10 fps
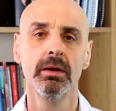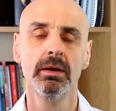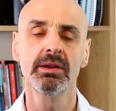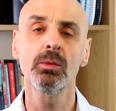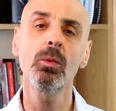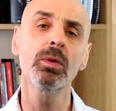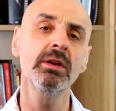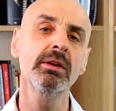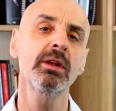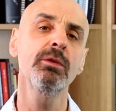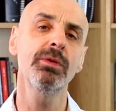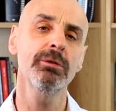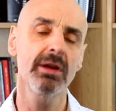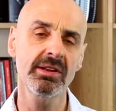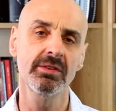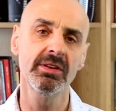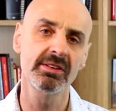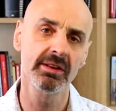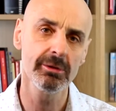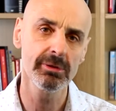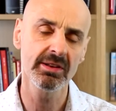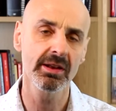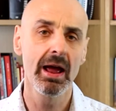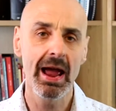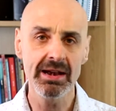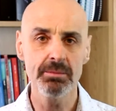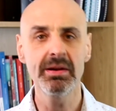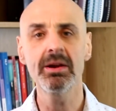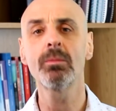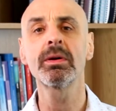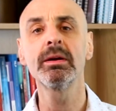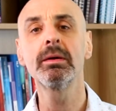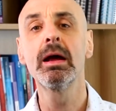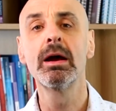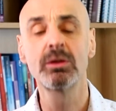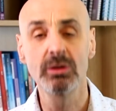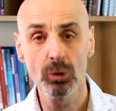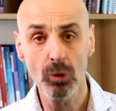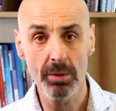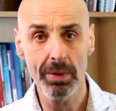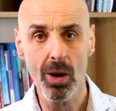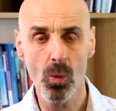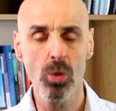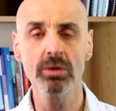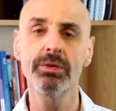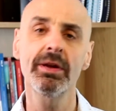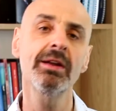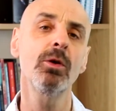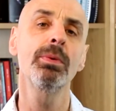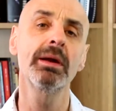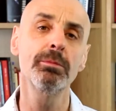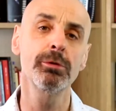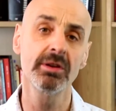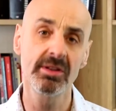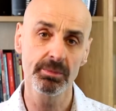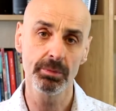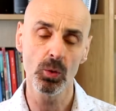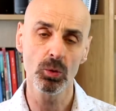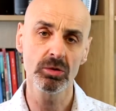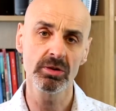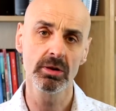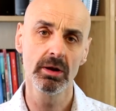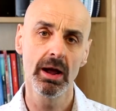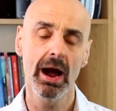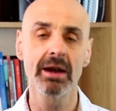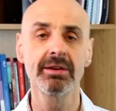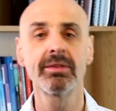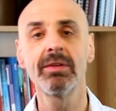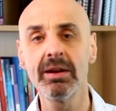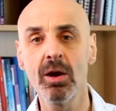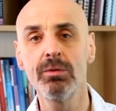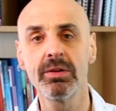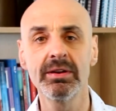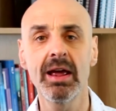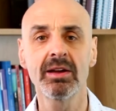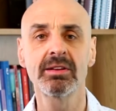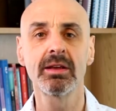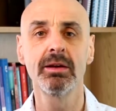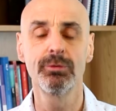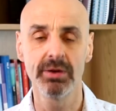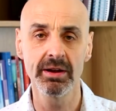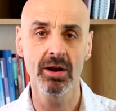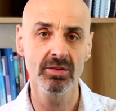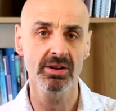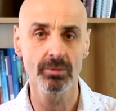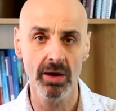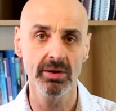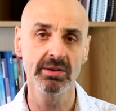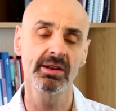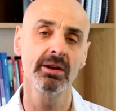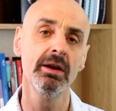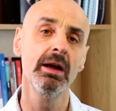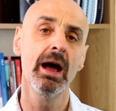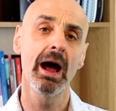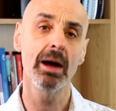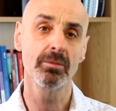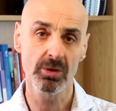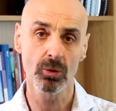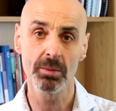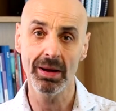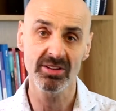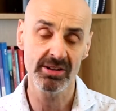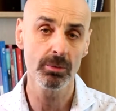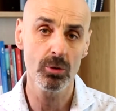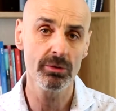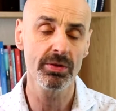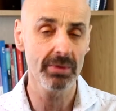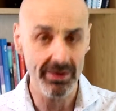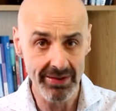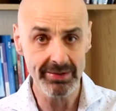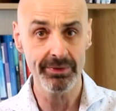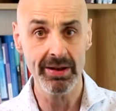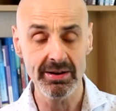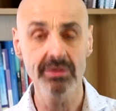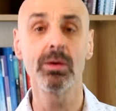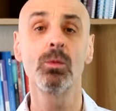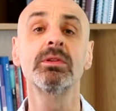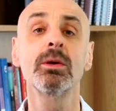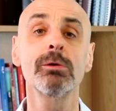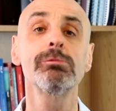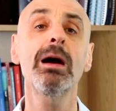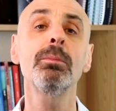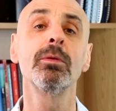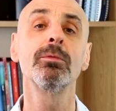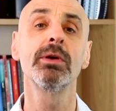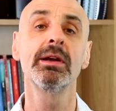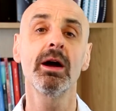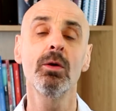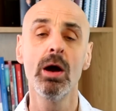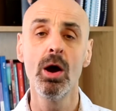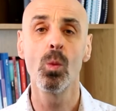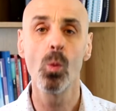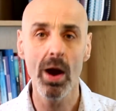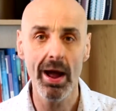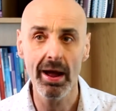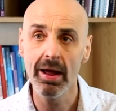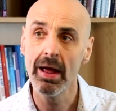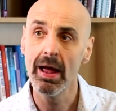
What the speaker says: So what we're going to do for the rest of this series, in a minute I'm going to talk about one of the NLP principles, and then over the next videos I'm going to talk about some more of them, and then at the end of it we'll do a wrap-up video where